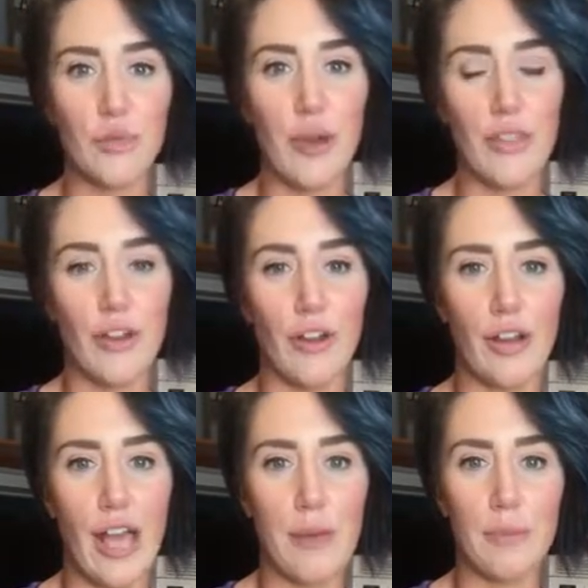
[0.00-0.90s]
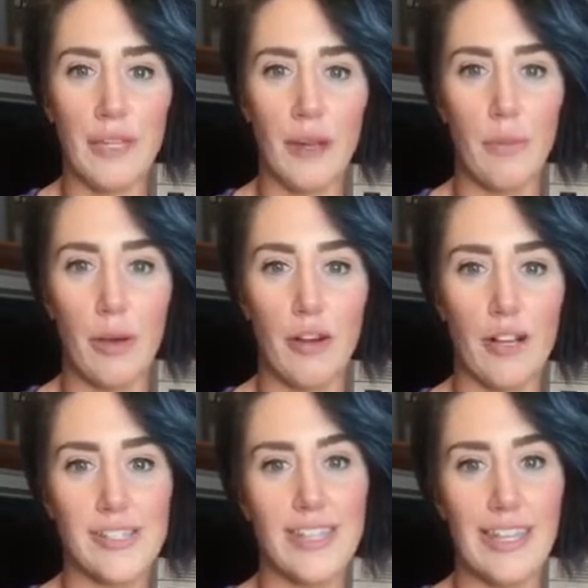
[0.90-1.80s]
to whether or not peanut butter is